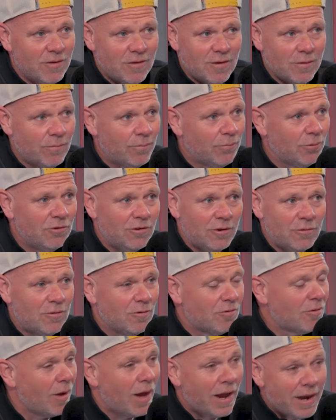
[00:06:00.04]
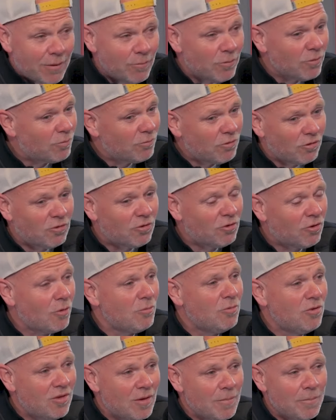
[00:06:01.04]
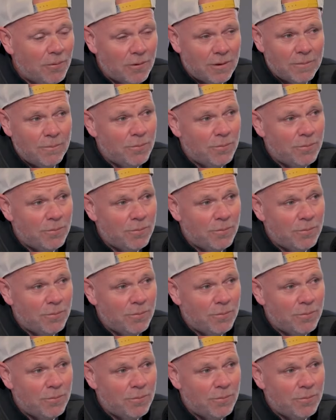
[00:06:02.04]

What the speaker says: visit producers. And it was just so simple